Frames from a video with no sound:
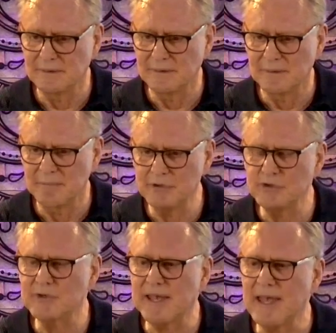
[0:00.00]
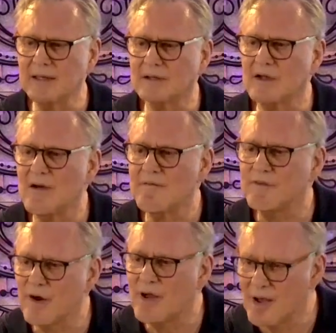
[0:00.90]
But you can't
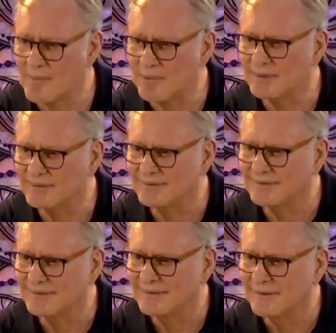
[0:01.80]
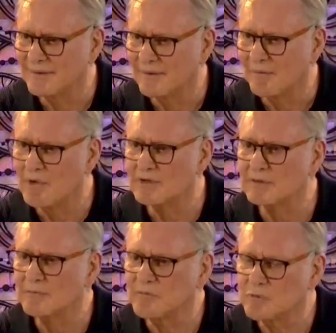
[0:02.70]
cover up what
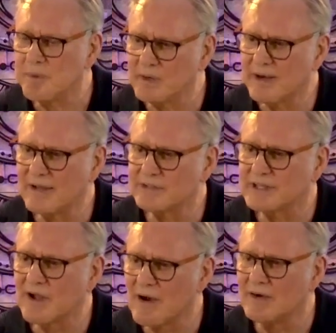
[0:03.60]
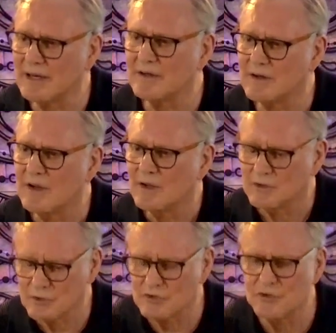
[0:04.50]
Spirit has incarnated
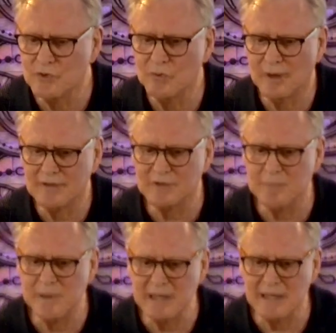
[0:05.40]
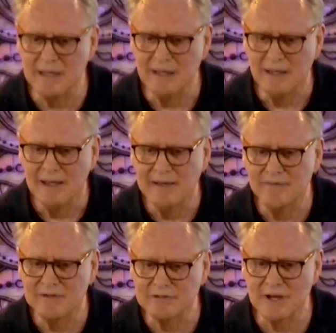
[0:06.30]
to do and to be in
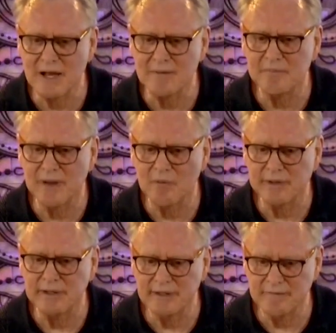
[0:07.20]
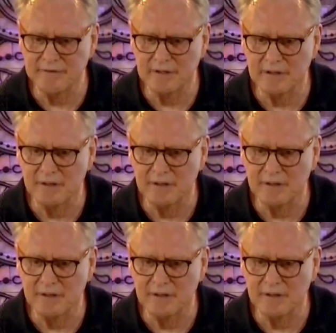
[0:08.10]
this time that we live in.